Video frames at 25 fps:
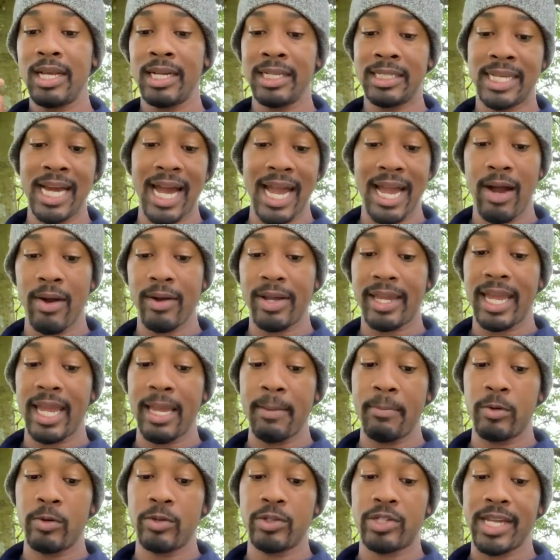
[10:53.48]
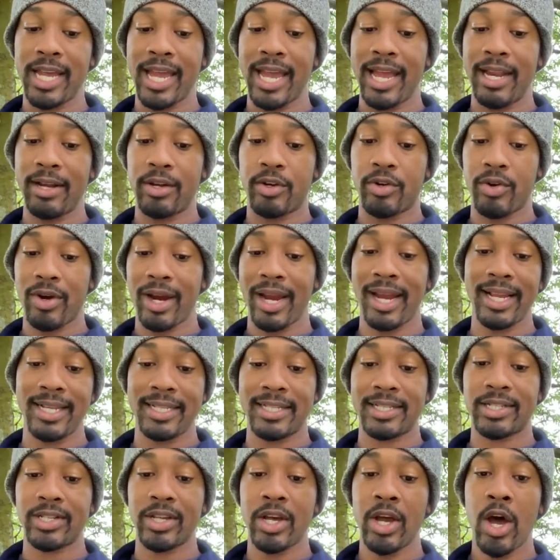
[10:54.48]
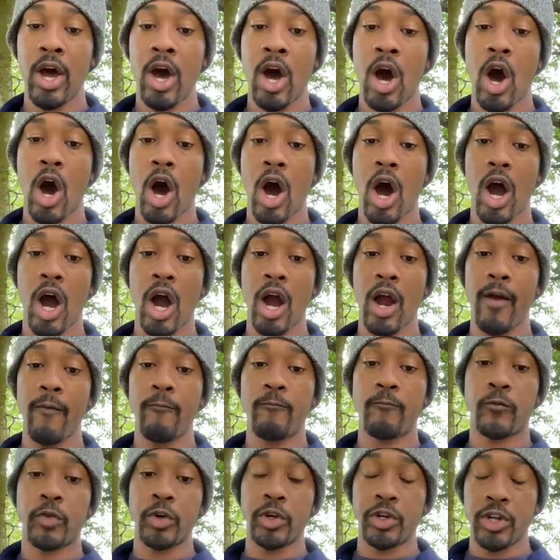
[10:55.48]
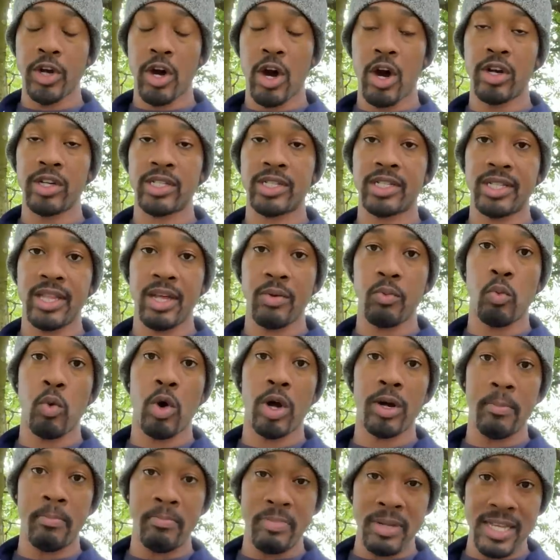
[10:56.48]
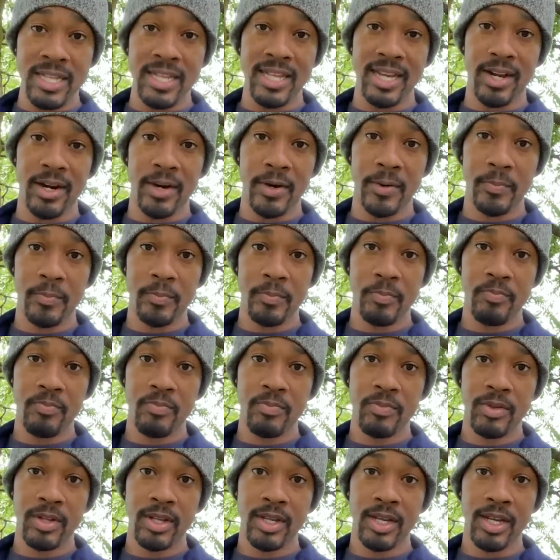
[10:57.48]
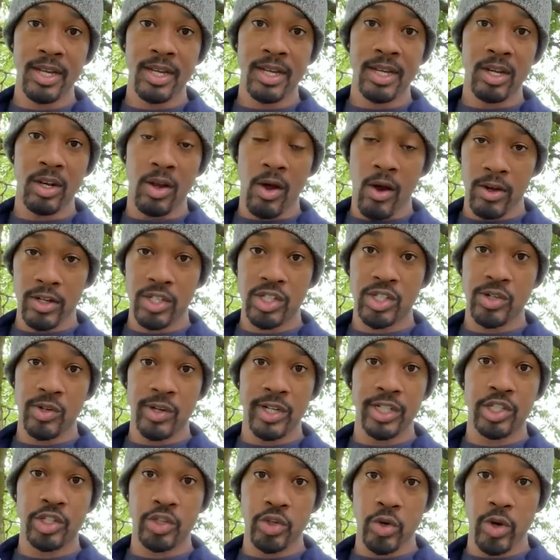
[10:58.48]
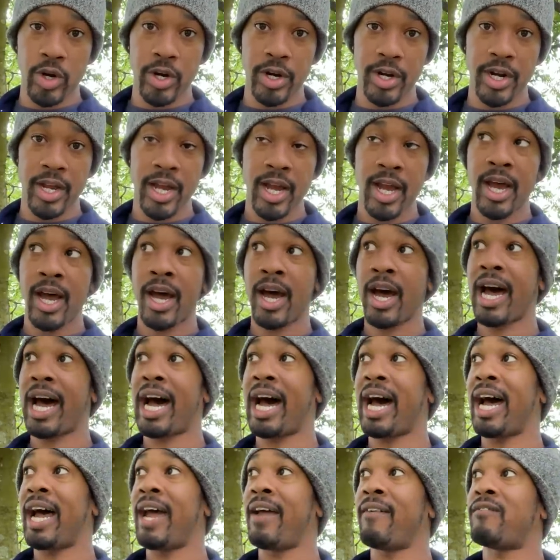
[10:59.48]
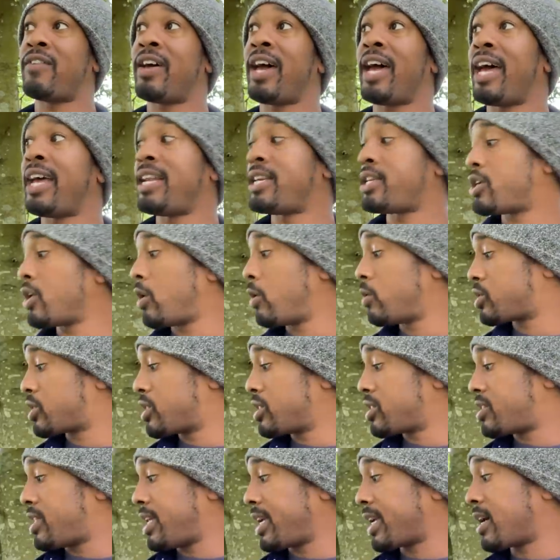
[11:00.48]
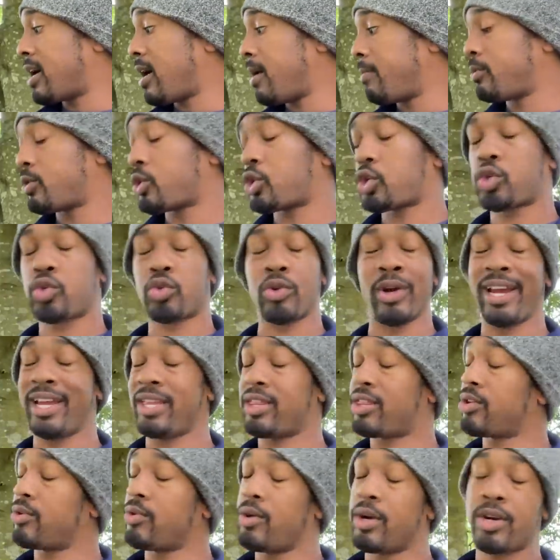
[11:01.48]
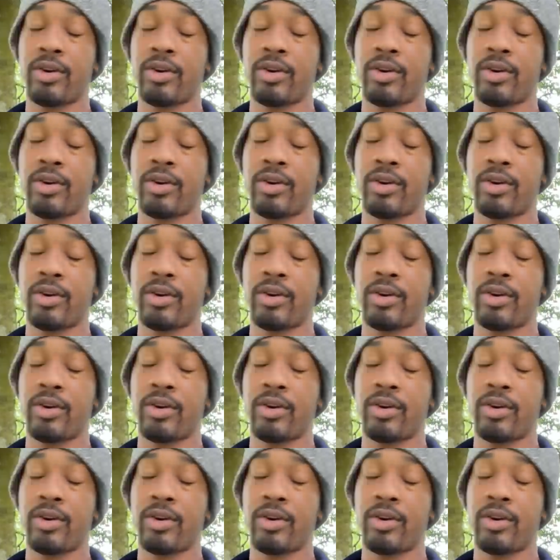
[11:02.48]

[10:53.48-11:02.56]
tie-out cables and crates, are for dogs that want to be there. Long story short, I've had Tosas that come straight through a